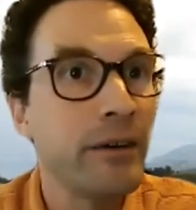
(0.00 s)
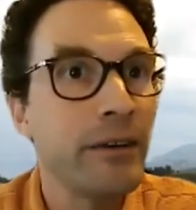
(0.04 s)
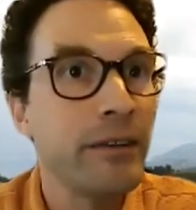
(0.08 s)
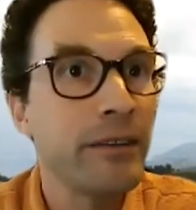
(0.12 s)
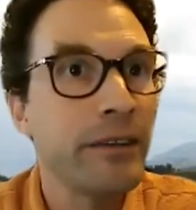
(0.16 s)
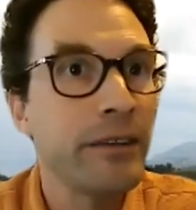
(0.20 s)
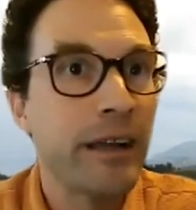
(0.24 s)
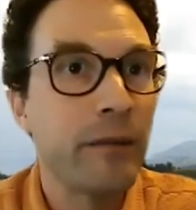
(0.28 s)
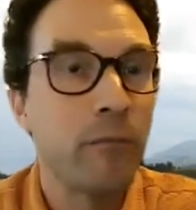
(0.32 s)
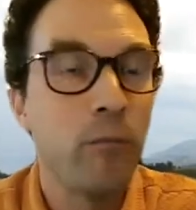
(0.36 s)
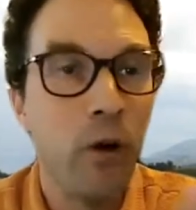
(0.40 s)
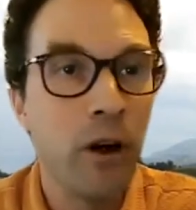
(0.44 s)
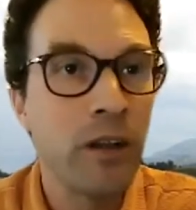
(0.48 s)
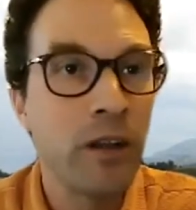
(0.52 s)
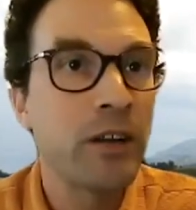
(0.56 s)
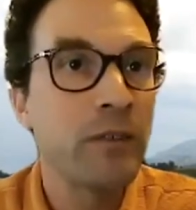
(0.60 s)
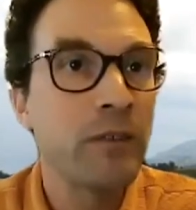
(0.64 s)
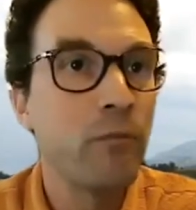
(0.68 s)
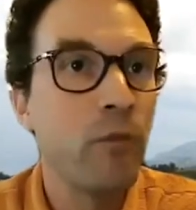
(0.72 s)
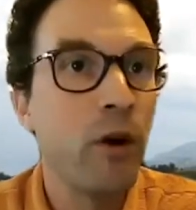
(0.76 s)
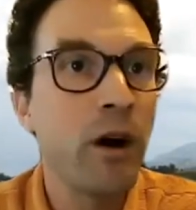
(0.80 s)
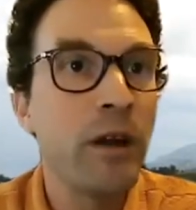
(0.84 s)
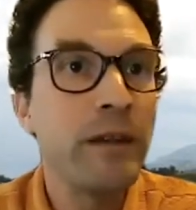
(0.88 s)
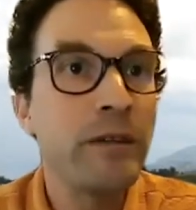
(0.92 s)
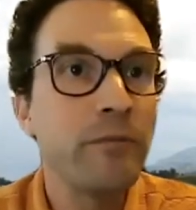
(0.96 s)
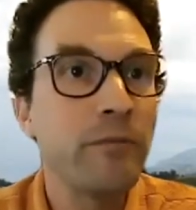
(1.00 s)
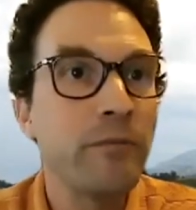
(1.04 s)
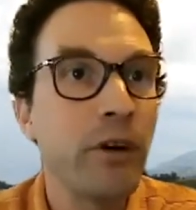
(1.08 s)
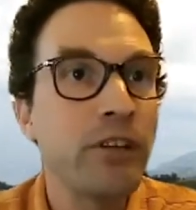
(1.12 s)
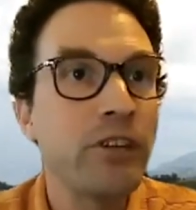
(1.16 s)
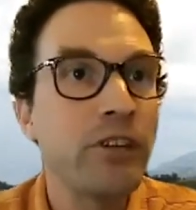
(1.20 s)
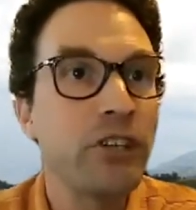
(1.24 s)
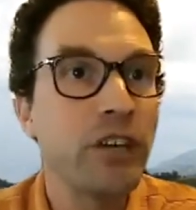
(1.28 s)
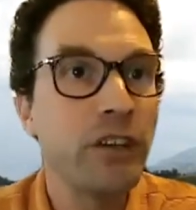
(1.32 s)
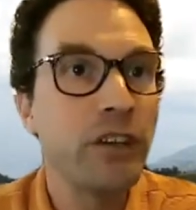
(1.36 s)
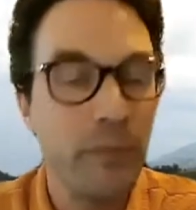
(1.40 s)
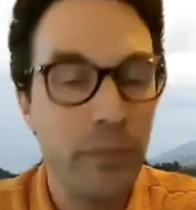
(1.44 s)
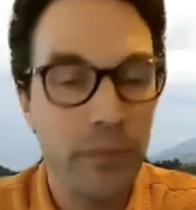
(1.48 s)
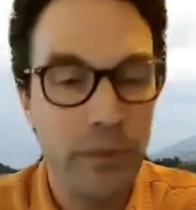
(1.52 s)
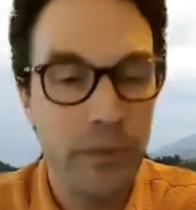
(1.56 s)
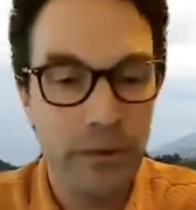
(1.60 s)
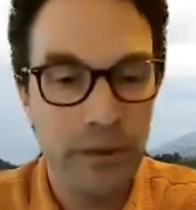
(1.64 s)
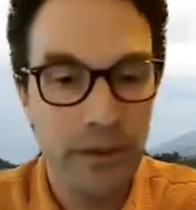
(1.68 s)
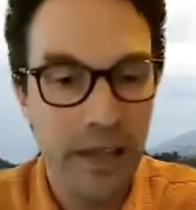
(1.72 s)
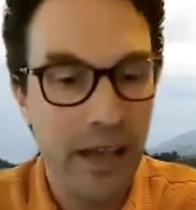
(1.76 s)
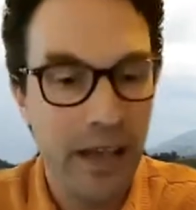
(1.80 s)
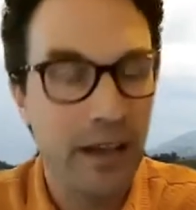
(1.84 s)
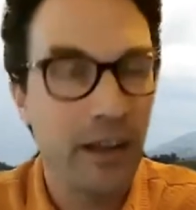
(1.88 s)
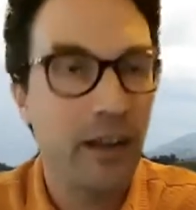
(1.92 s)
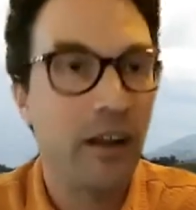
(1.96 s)
like one one one chimp
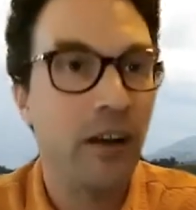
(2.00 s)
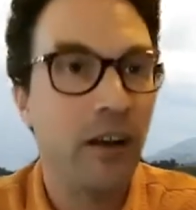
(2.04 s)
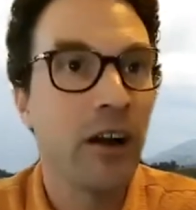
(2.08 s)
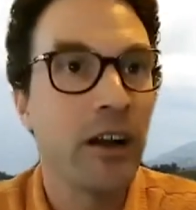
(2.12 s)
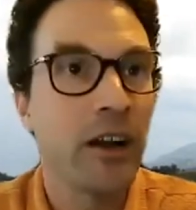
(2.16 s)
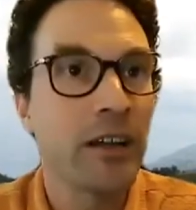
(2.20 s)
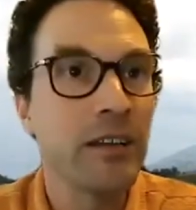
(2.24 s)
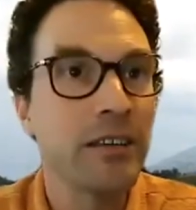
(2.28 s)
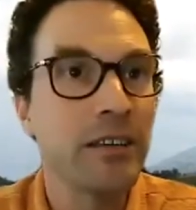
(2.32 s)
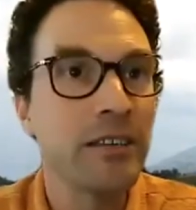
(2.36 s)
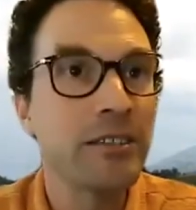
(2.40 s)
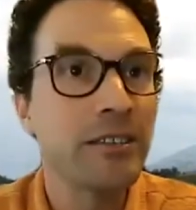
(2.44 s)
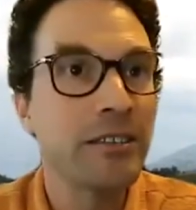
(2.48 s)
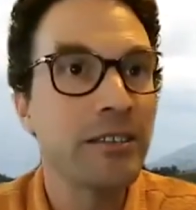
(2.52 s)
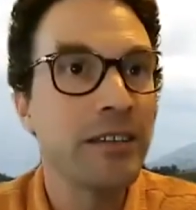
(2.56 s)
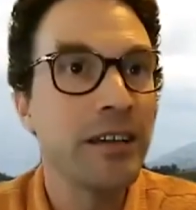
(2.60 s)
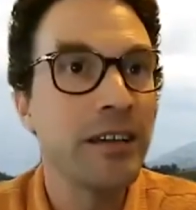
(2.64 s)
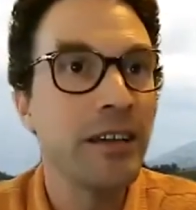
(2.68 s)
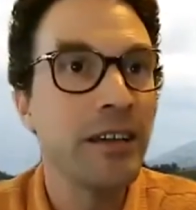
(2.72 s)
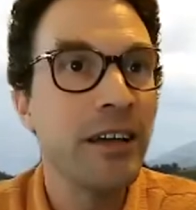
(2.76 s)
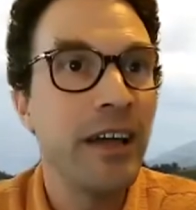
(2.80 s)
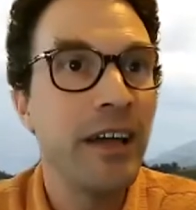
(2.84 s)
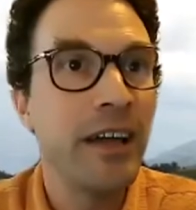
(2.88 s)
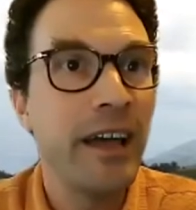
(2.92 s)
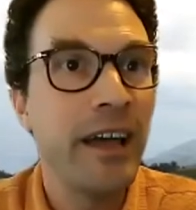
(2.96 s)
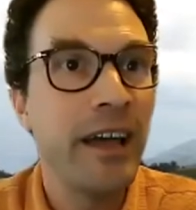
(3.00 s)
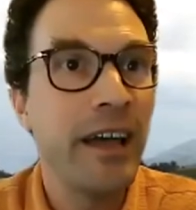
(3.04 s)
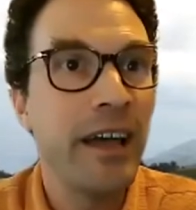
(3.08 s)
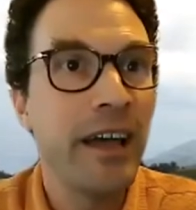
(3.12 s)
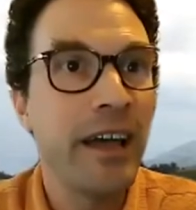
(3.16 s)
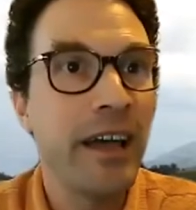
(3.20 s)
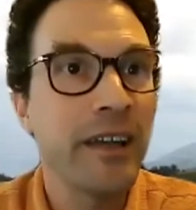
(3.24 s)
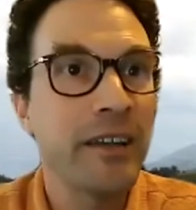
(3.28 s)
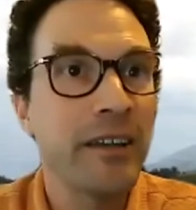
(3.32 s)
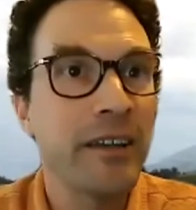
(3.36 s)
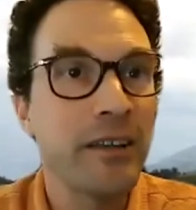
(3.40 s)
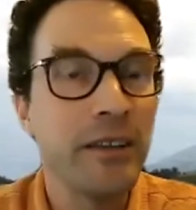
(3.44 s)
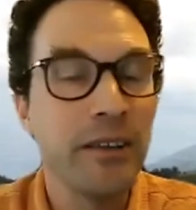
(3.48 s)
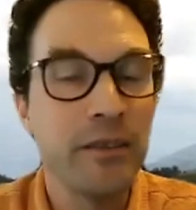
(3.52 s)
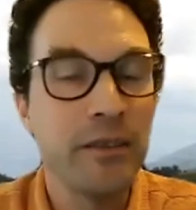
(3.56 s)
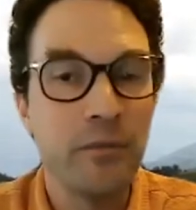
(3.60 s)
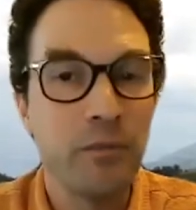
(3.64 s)
had a carcass and